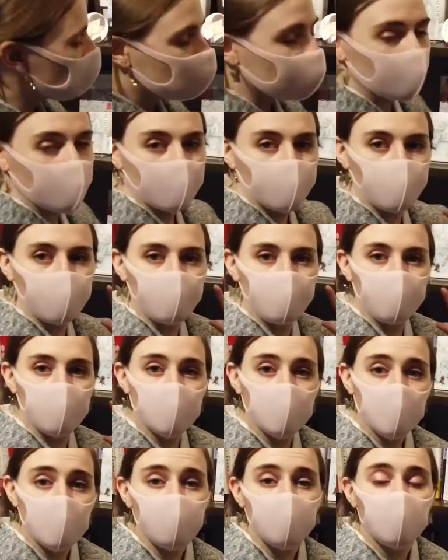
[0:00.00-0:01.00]
and the
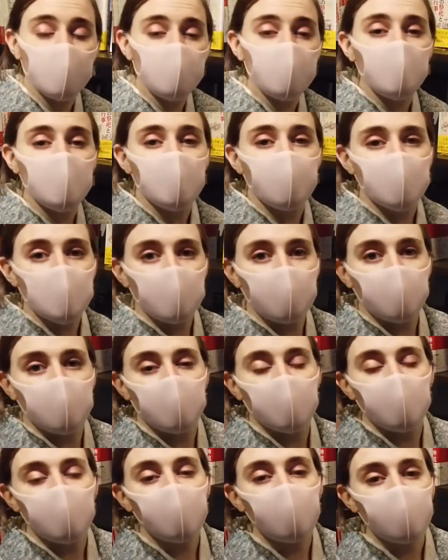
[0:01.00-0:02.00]
museum also comes out with
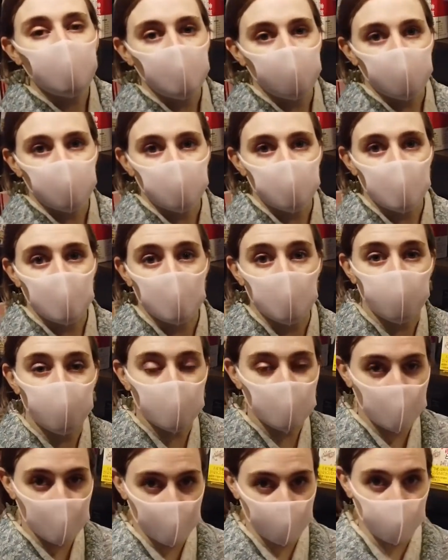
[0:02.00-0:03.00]
their own publishings,
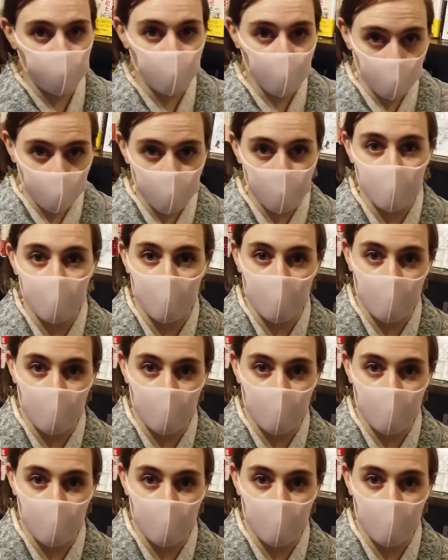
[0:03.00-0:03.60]
which have both